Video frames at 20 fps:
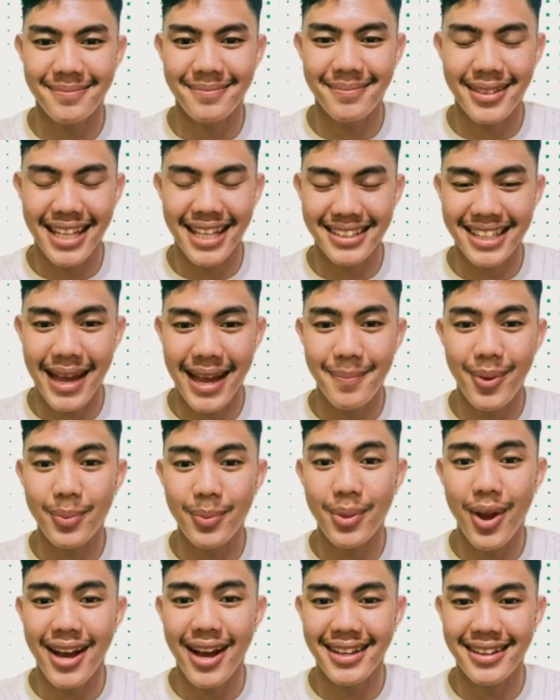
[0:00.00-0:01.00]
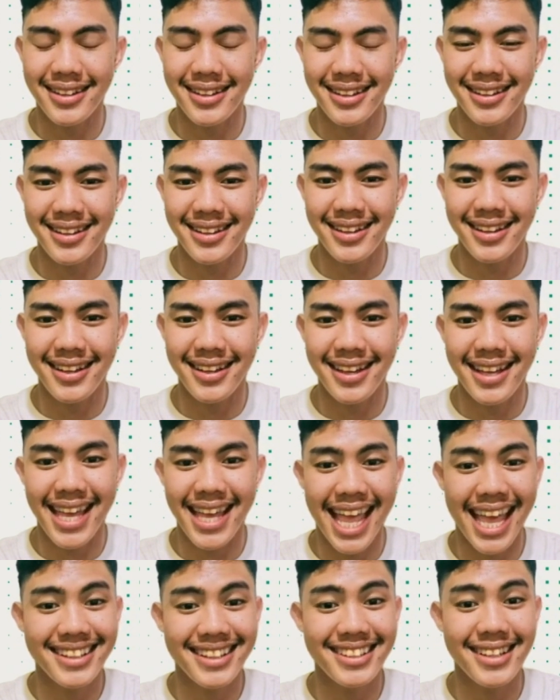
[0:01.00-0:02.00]
Example 1.
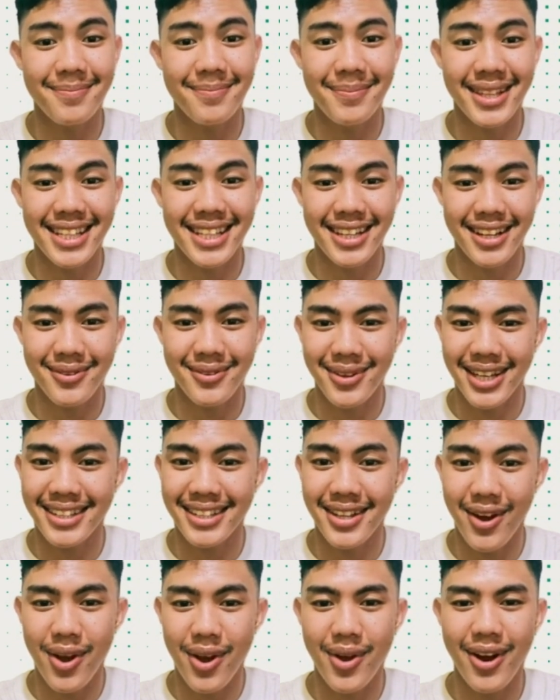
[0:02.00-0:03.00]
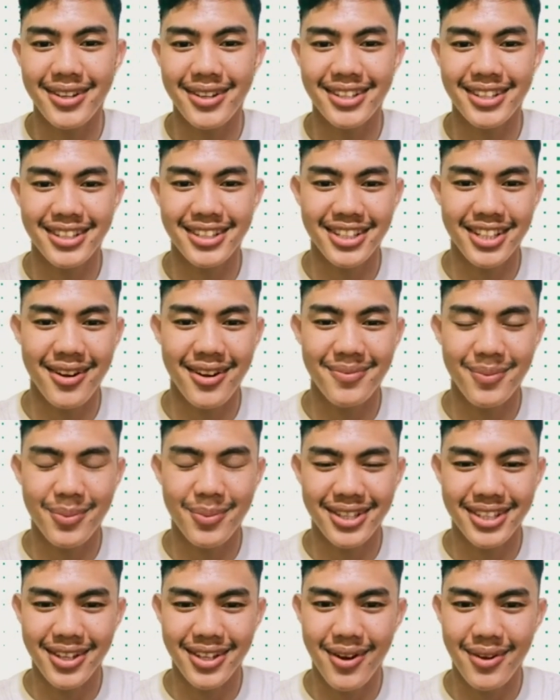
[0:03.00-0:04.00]
S and B agreed the horse silver was
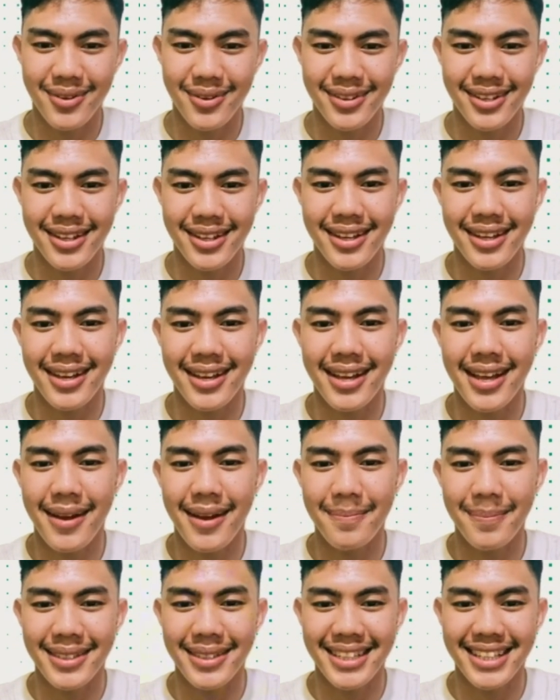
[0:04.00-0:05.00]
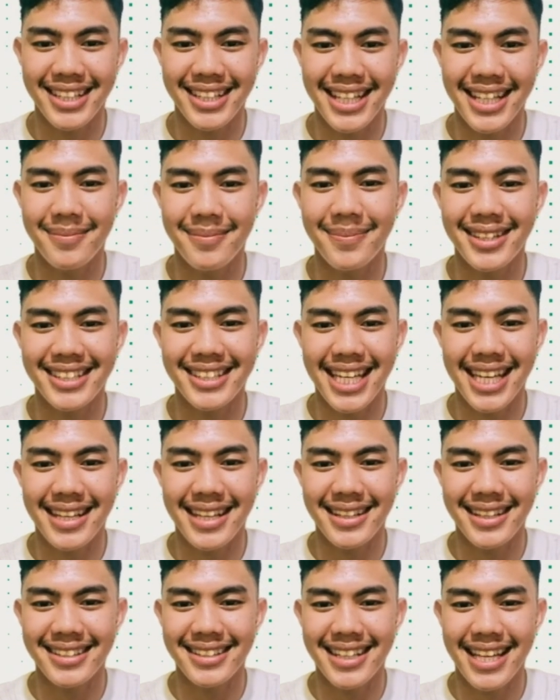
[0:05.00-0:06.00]
sold, but the deed
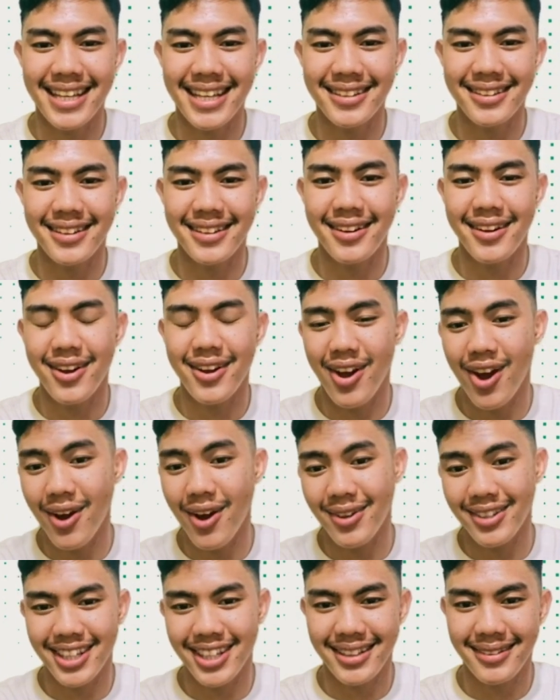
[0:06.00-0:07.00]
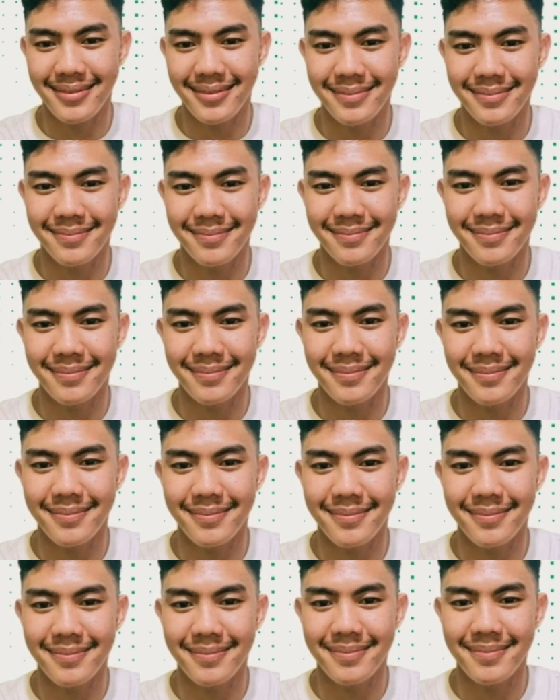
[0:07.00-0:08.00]
mistakenly says golden.
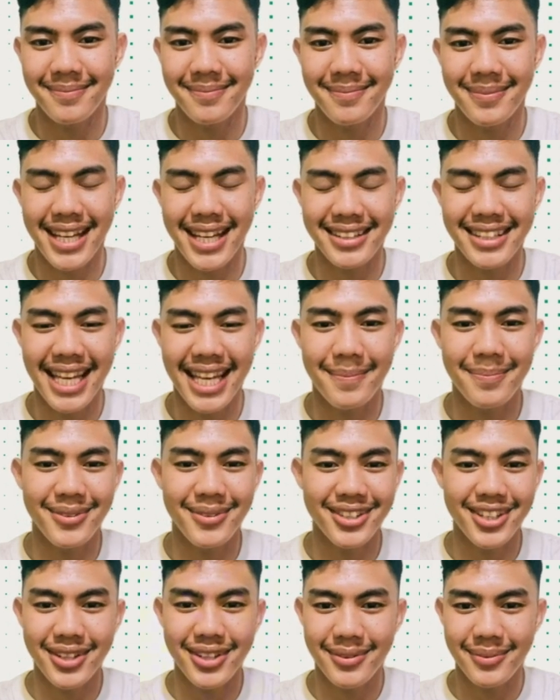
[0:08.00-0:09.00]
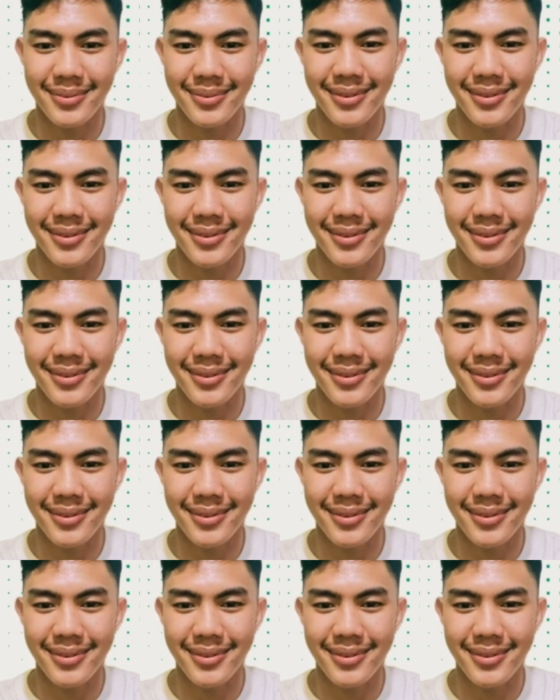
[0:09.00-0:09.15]
Example 2.